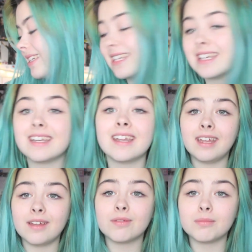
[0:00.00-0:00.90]
I didn't
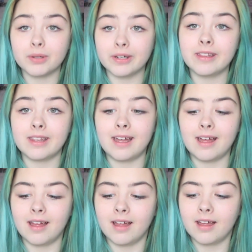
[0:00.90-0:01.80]
even put it
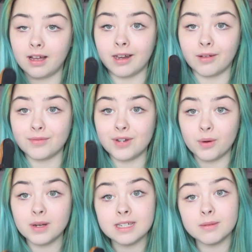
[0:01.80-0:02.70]
there and I have
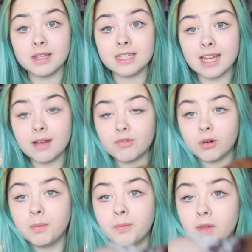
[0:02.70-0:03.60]
no idea where this came
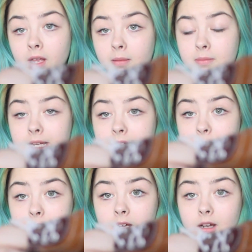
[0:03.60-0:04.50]
from. But
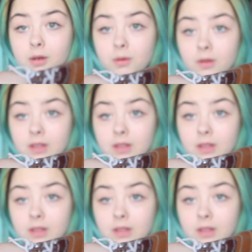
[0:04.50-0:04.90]
here we go.